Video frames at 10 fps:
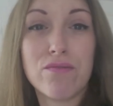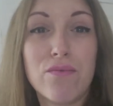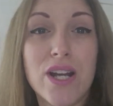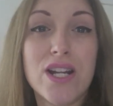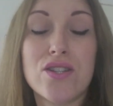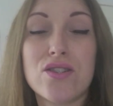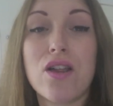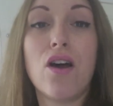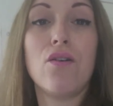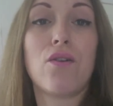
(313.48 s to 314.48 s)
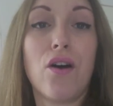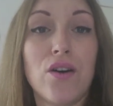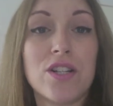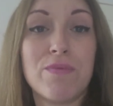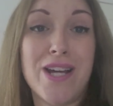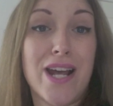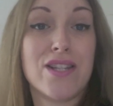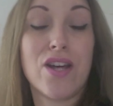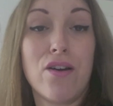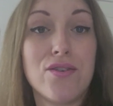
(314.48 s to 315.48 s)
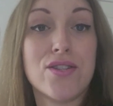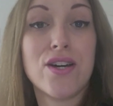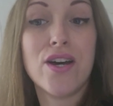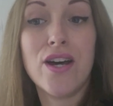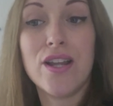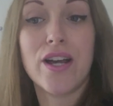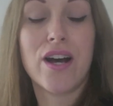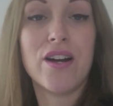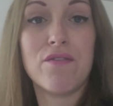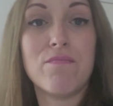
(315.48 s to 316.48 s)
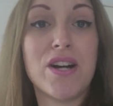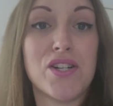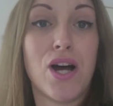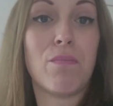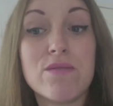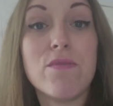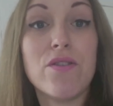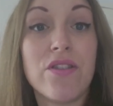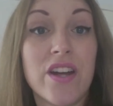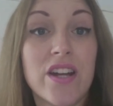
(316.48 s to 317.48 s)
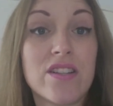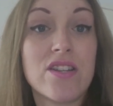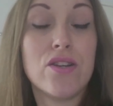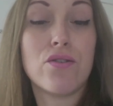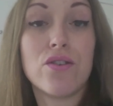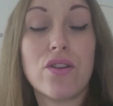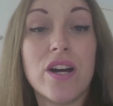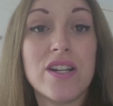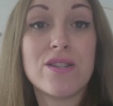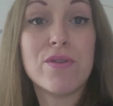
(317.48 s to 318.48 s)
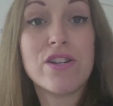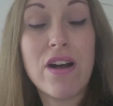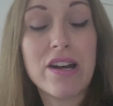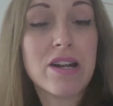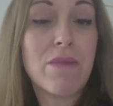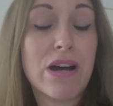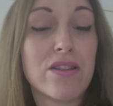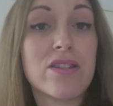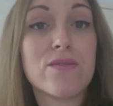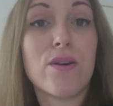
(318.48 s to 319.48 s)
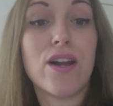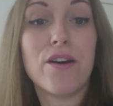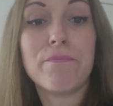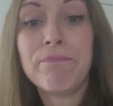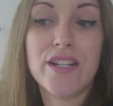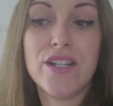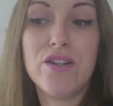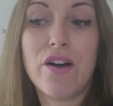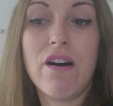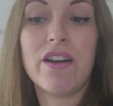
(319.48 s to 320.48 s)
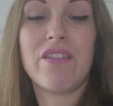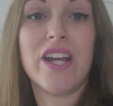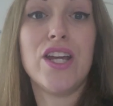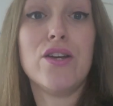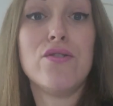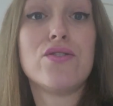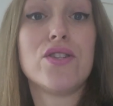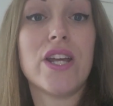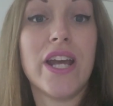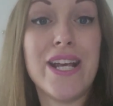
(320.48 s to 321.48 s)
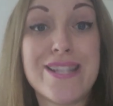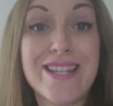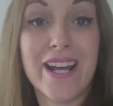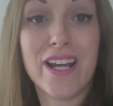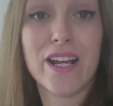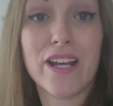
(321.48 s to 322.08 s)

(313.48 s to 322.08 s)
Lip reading: really slow cooked potatoes that kind of mush up, smooth things that you could kind of swish around in your mouth and swallow. You kind of get used to eating.